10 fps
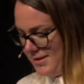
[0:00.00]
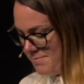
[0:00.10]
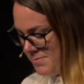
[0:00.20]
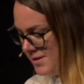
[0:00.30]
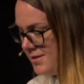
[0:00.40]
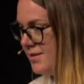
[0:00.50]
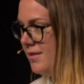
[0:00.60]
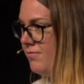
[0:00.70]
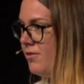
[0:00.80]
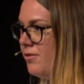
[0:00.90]
That means that
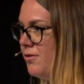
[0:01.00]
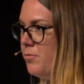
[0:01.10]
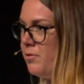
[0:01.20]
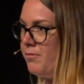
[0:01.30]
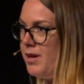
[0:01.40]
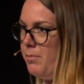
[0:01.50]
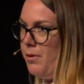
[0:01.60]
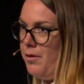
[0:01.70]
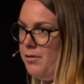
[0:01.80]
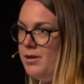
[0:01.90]
you've got an open
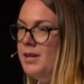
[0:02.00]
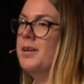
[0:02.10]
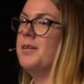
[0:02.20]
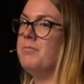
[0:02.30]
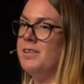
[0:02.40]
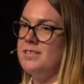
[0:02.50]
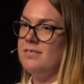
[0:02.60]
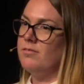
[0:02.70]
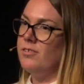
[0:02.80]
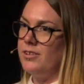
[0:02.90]
repo, means
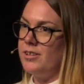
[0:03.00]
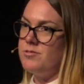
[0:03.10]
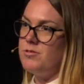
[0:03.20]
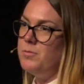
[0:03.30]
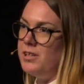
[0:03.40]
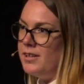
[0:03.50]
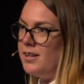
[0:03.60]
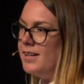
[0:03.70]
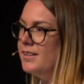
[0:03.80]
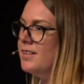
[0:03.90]
you've got contributing
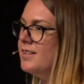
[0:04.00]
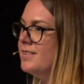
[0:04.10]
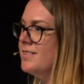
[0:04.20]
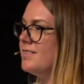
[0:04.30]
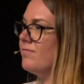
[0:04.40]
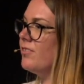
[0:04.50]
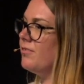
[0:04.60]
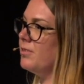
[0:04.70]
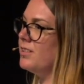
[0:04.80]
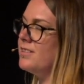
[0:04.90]
guidelines, you've got a
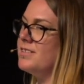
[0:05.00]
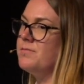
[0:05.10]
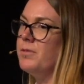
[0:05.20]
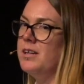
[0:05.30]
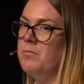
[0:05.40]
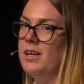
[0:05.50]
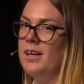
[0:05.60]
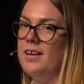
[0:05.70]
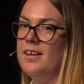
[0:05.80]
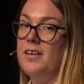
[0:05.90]
really nice
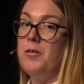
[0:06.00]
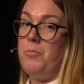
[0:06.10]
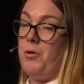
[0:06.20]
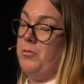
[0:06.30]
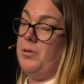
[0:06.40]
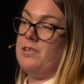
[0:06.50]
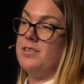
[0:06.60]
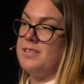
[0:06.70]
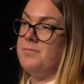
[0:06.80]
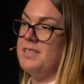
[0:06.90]
README, probably
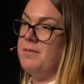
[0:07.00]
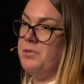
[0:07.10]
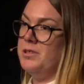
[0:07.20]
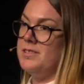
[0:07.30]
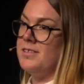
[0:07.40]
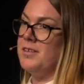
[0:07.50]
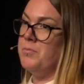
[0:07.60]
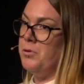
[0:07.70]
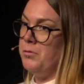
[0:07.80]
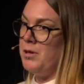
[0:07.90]
got some templates in your
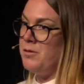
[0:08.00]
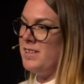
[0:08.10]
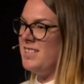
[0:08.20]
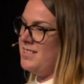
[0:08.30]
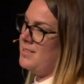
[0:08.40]
pull requests